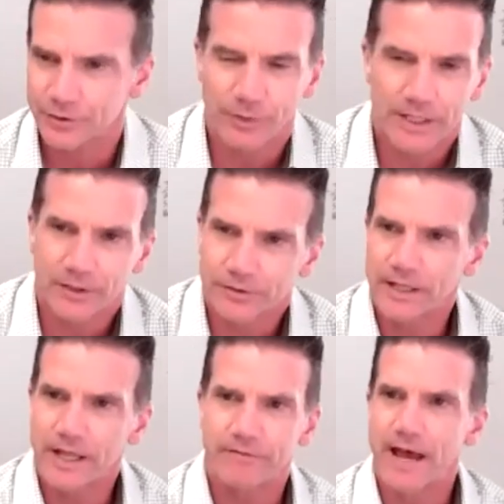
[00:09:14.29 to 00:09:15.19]
3 years than
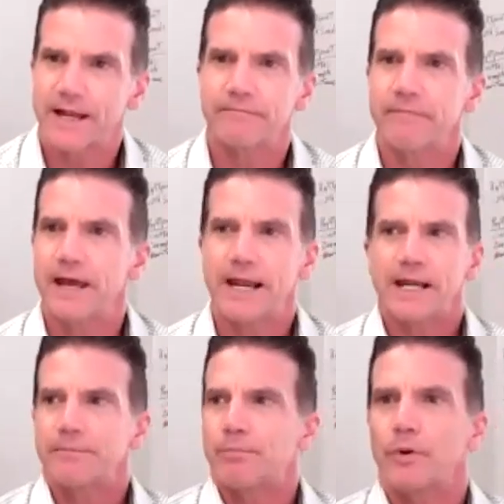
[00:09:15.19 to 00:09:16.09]
they've had at
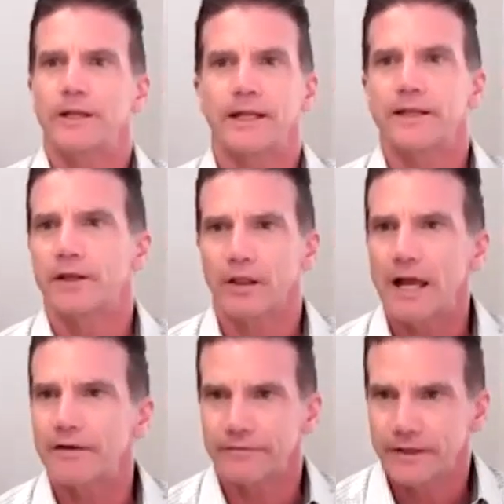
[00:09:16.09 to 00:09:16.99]
any point in their
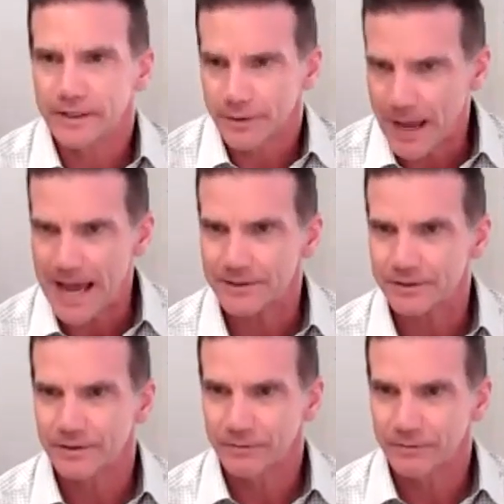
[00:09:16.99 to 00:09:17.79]
life in the past,